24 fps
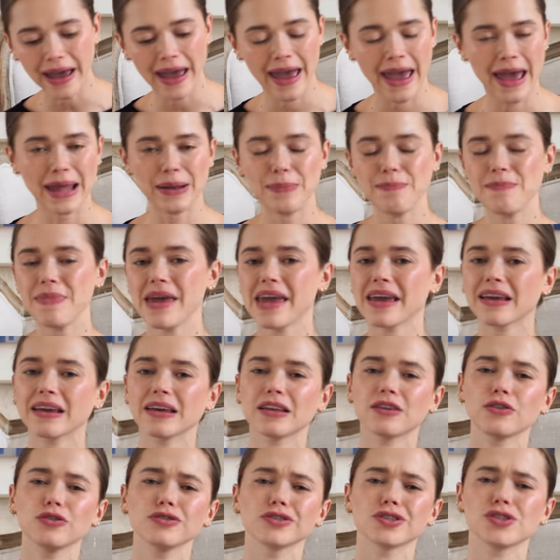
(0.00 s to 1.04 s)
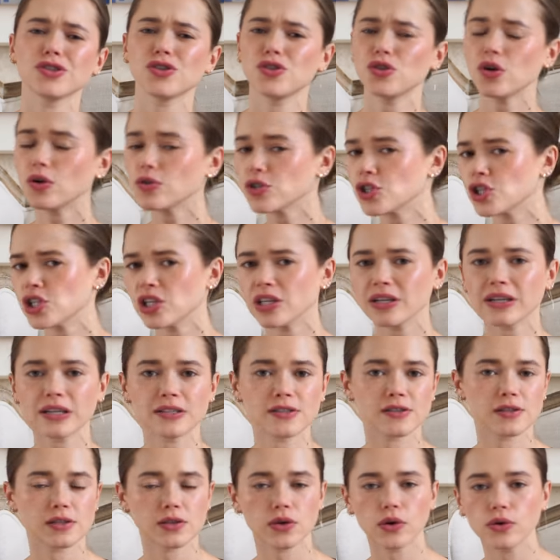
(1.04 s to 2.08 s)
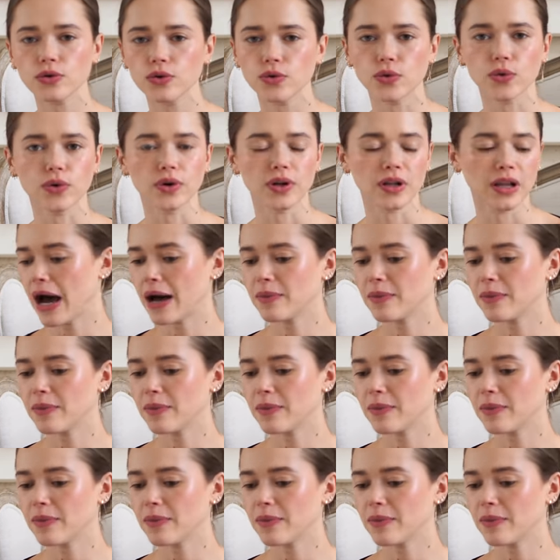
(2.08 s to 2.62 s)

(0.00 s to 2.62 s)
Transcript: and make it look so chic and so cool.